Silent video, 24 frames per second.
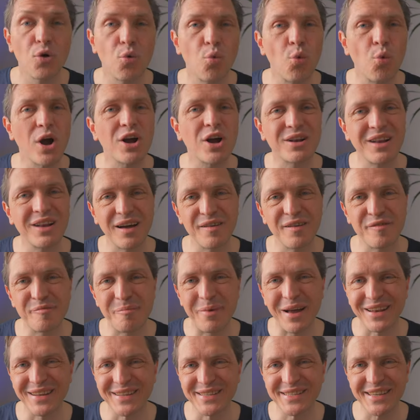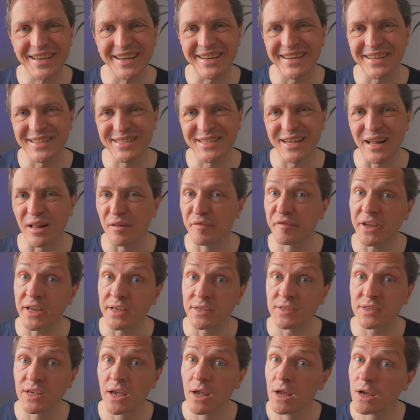Work life balance in itself
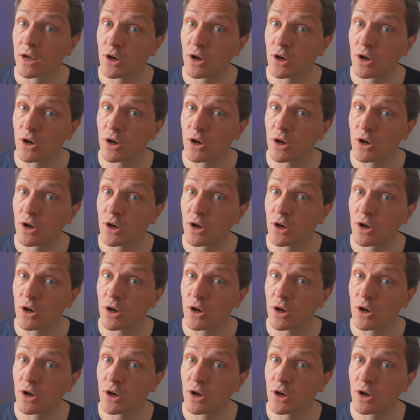is